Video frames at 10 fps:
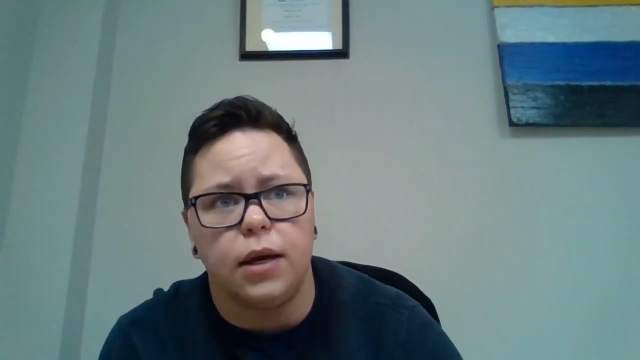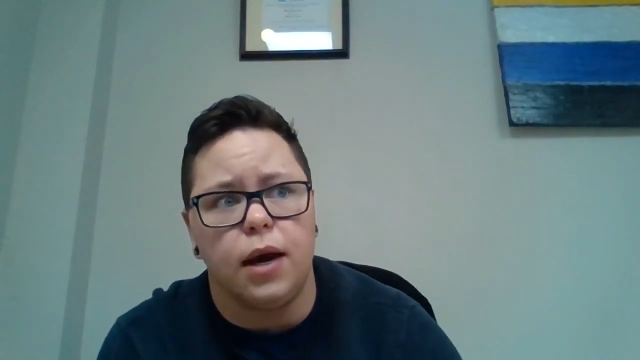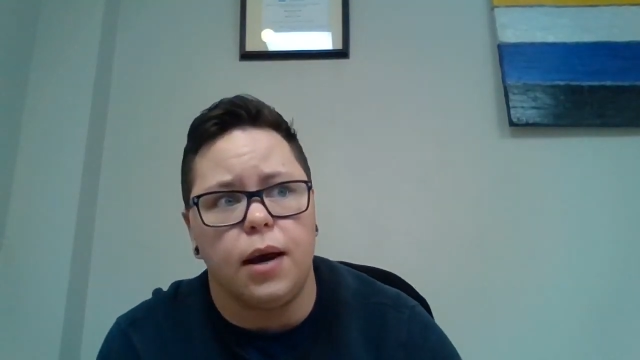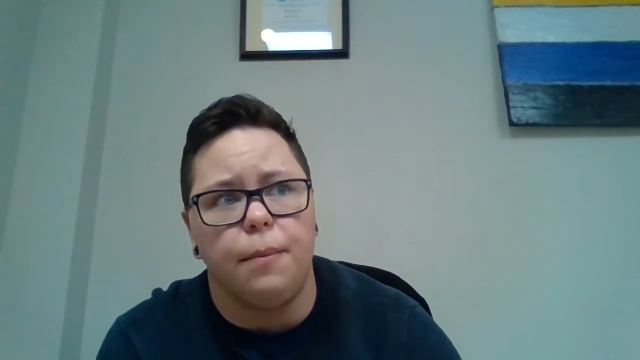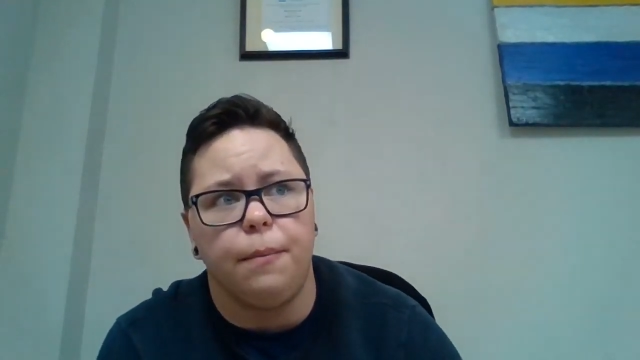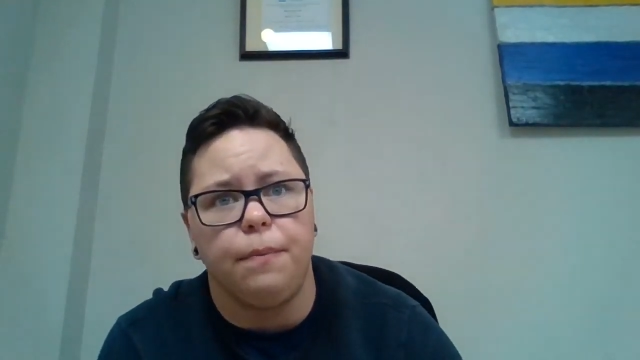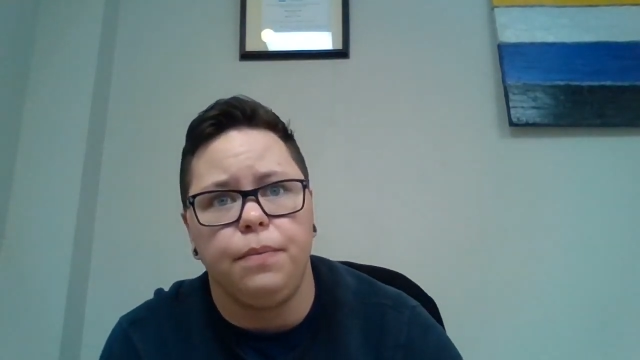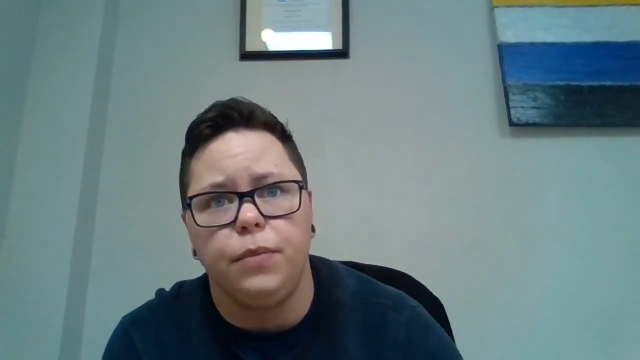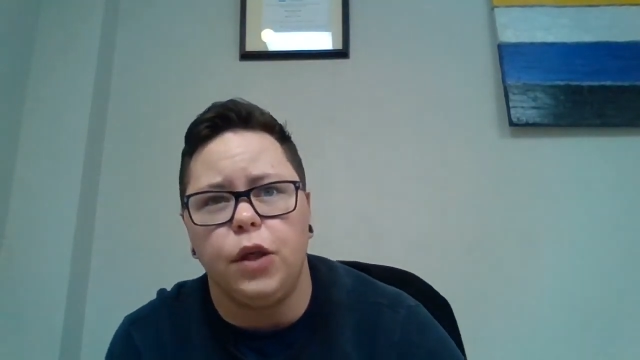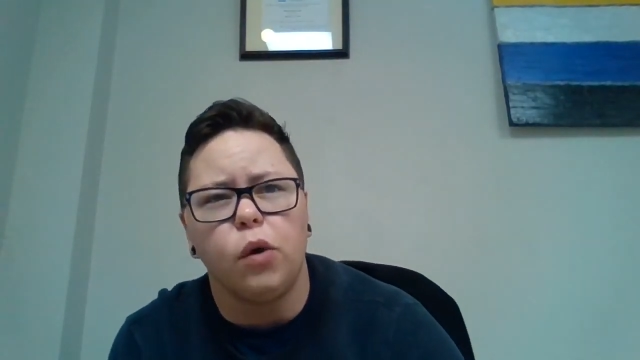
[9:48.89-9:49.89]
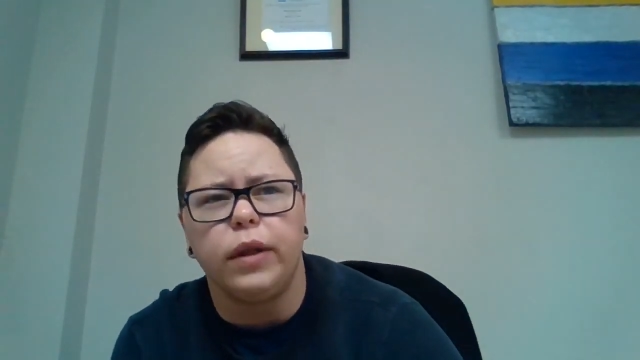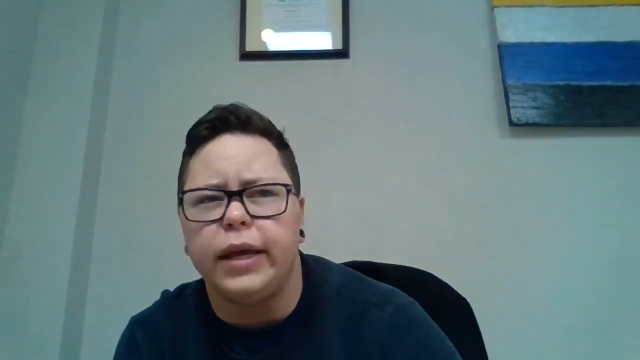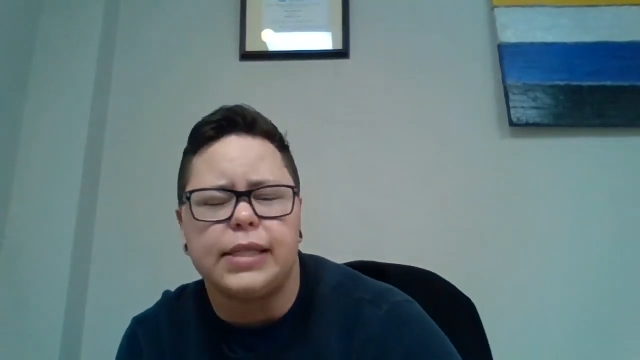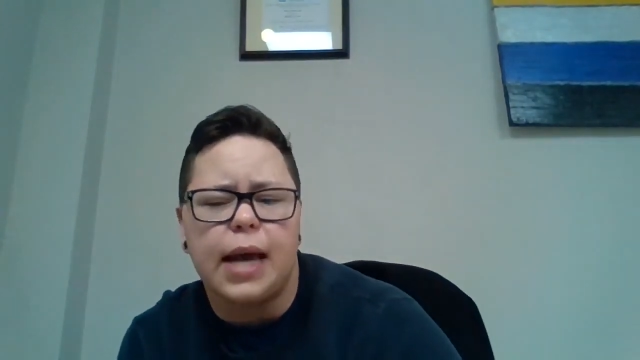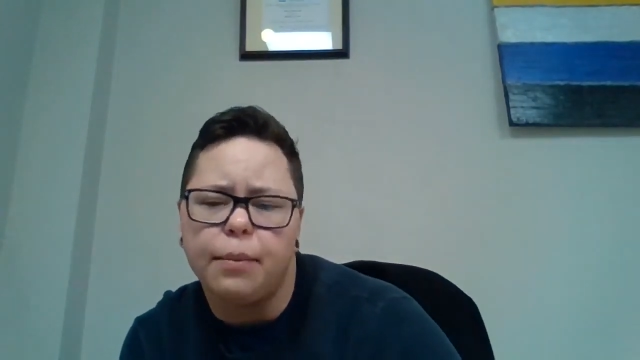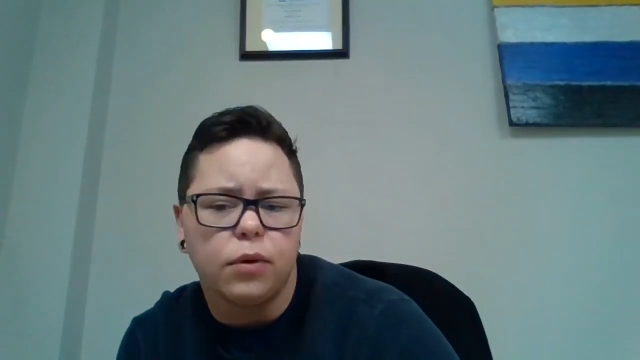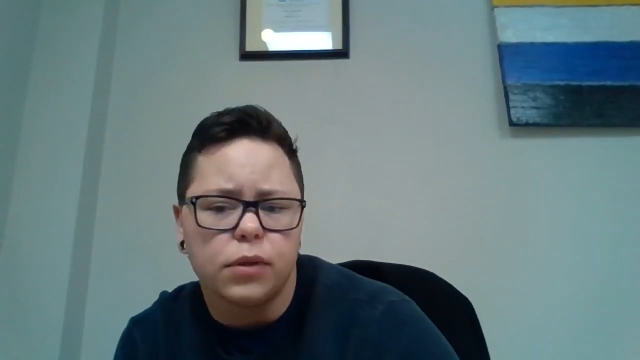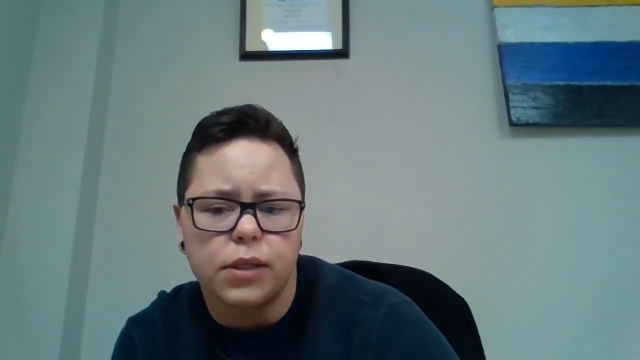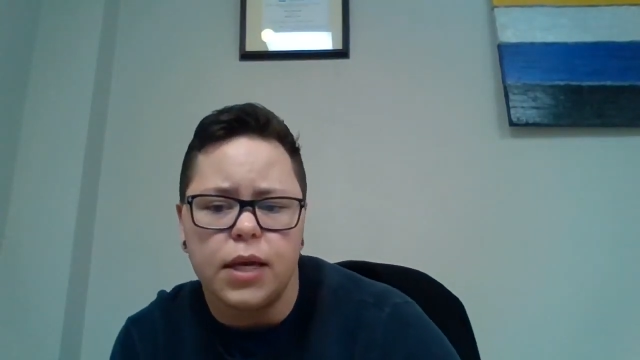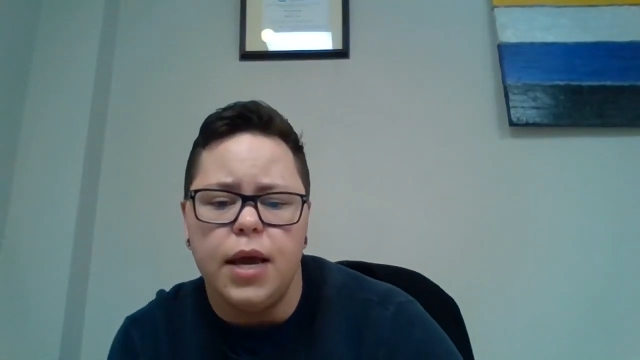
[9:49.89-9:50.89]
The only
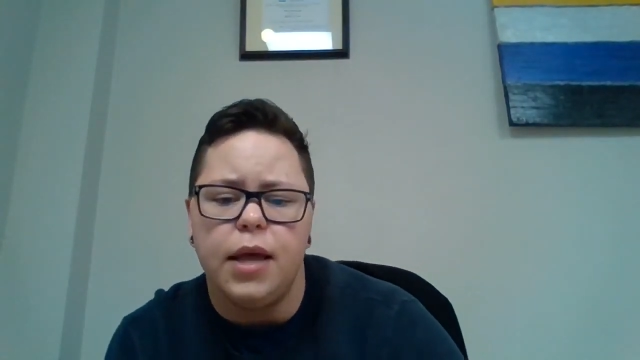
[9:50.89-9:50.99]
examples